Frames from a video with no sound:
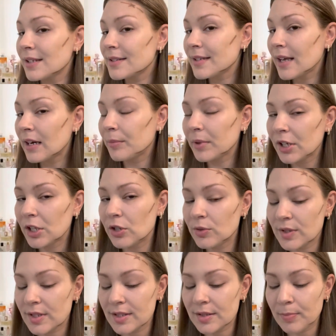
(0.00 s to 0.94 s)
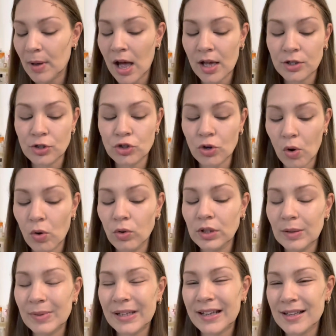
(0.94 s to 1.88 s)
This time I'm gonna use the sponge
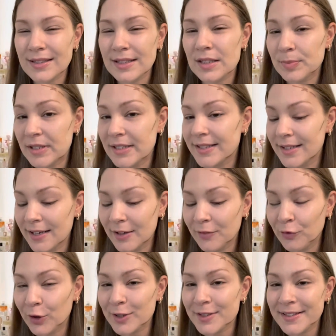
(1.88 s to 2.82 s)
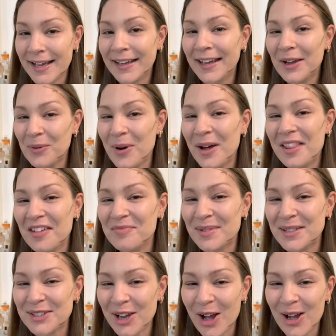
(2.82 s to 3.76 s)
only because it's been sitting for a second while I've
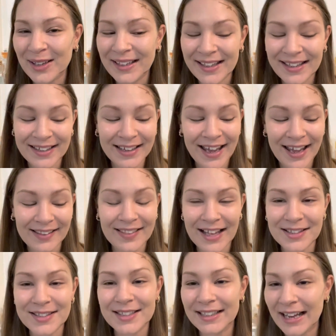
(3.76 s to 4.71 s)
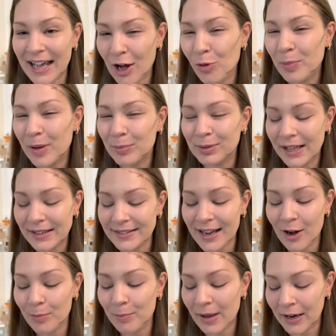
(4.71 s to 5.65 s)
been talking, and that's gonna help it blend
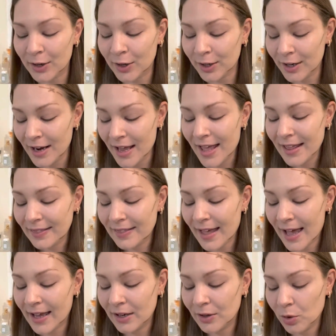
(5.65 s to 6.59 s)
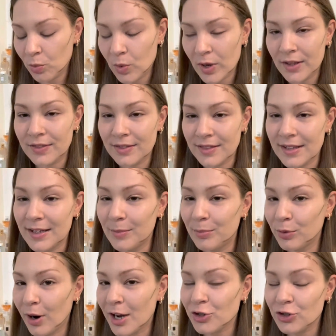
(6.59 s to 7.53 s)
out better than with the
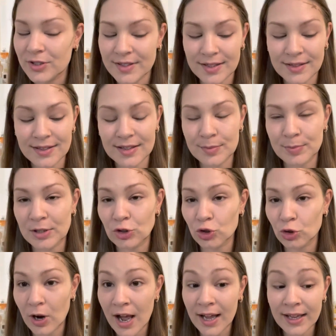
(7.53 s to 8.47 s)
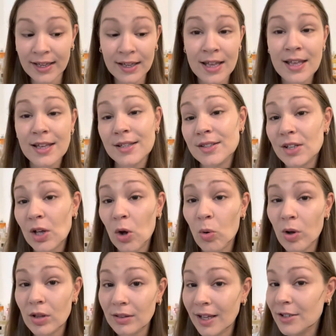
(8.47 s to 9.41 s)
brush since it's been drying.
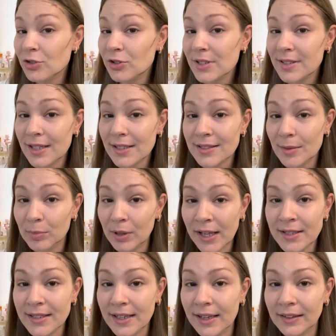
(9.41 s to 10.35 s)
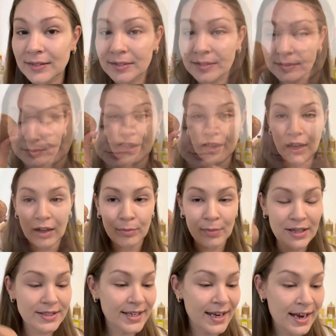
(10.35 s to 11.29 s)
So let's just get to blending.
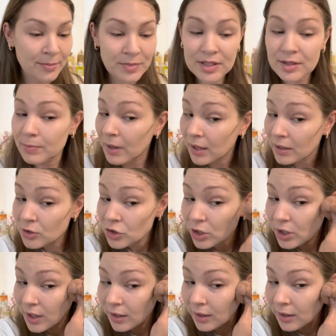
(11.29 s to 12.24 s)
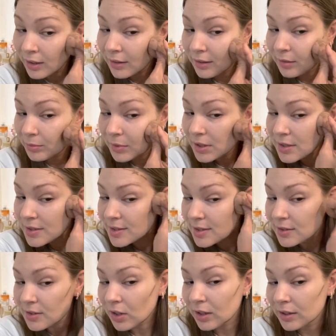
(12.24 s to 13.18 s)
My damp sponge here, I'm gonna
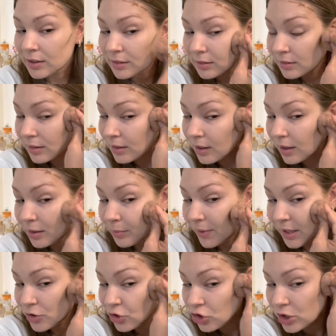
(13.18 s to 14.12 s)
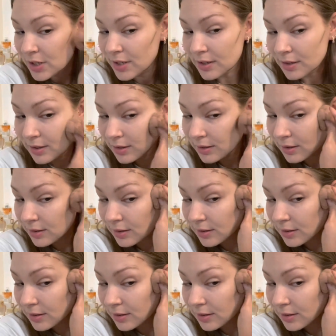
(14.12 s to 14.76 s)
start on my cheek.